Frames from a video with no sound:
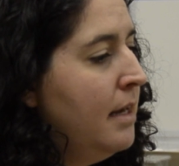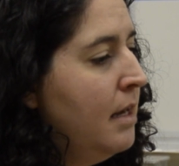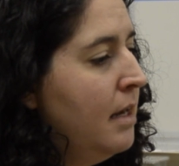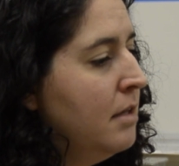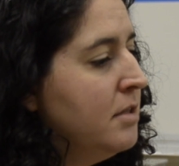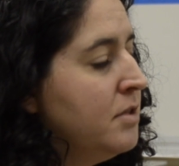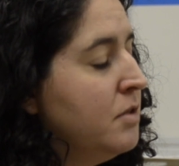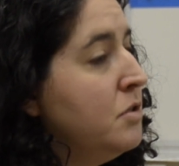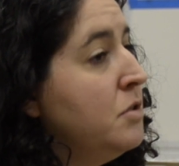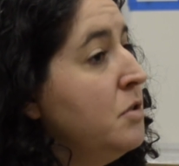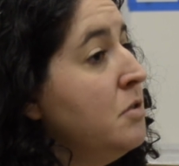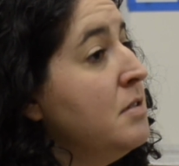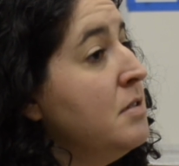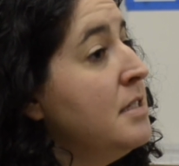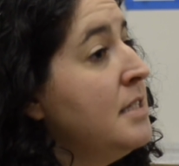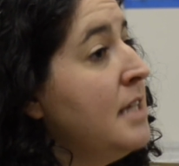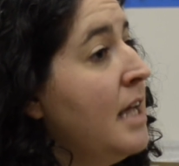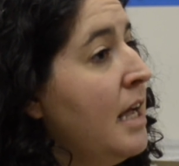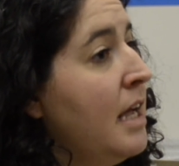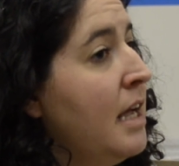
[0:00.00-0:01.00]
then, so
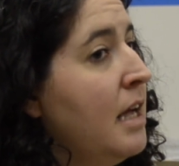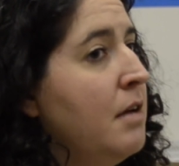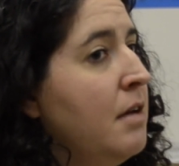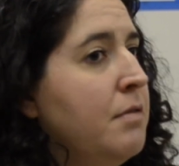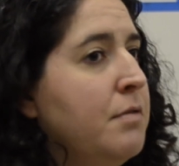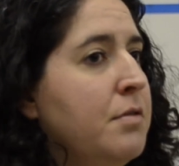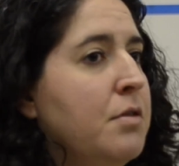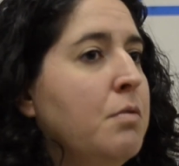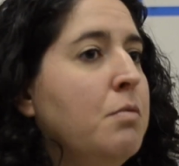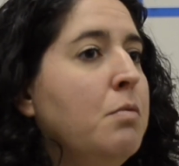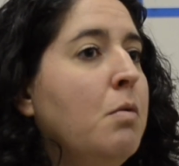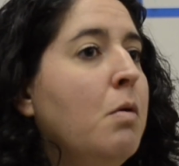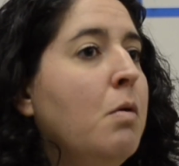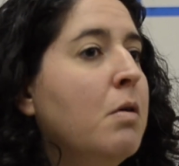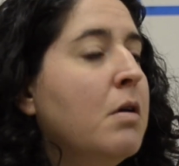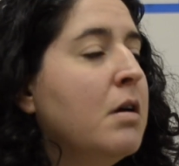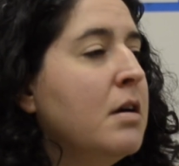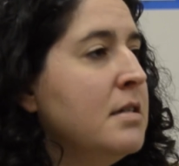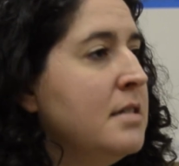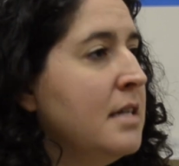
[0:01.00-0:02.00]
students say, if the
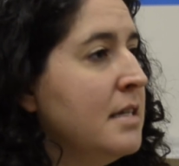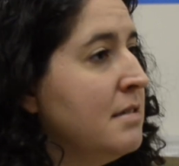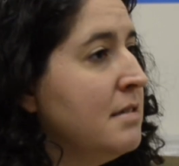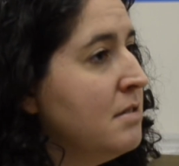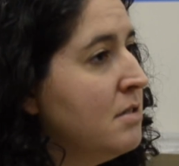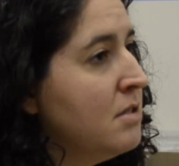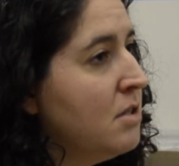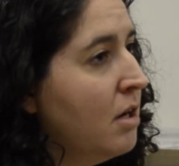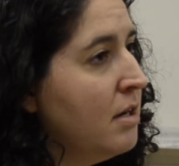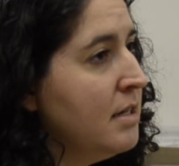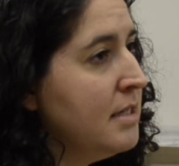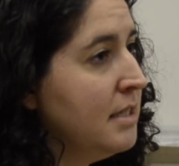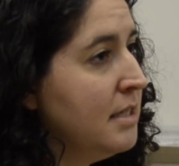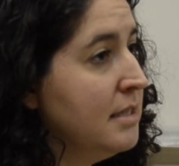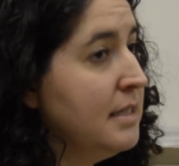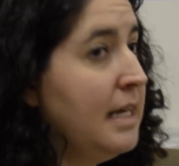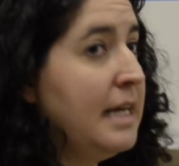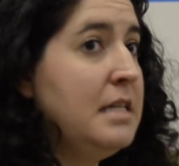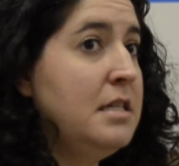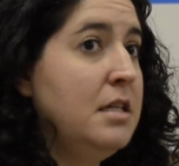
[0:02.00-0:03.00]
war doesn't
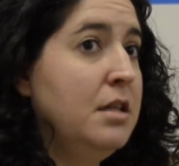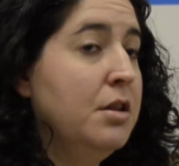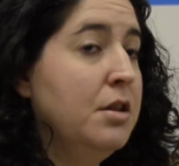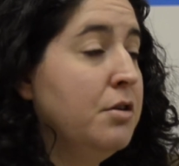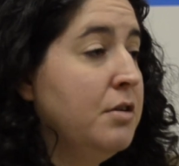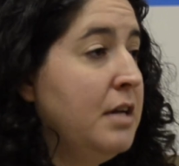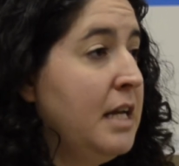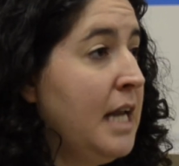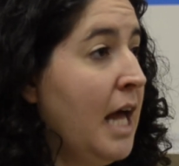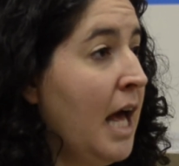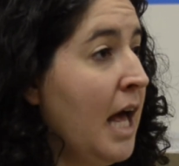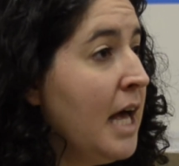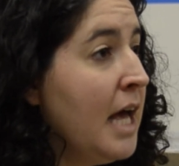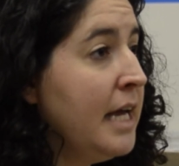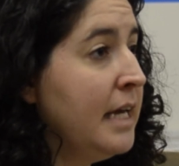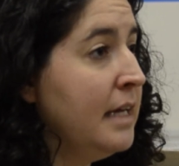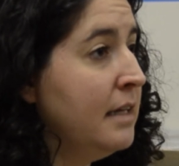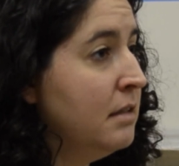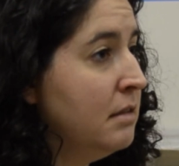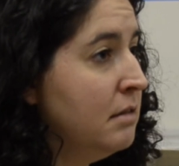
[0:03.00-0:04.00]
start till
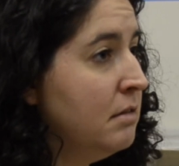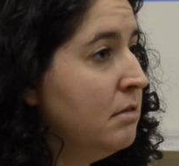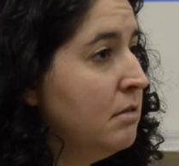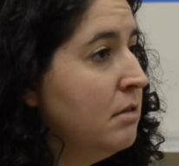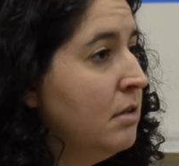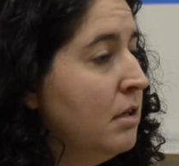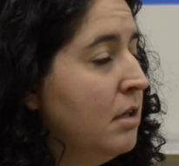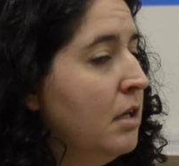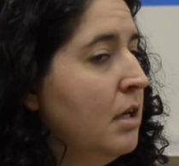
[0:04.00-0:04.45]
1939,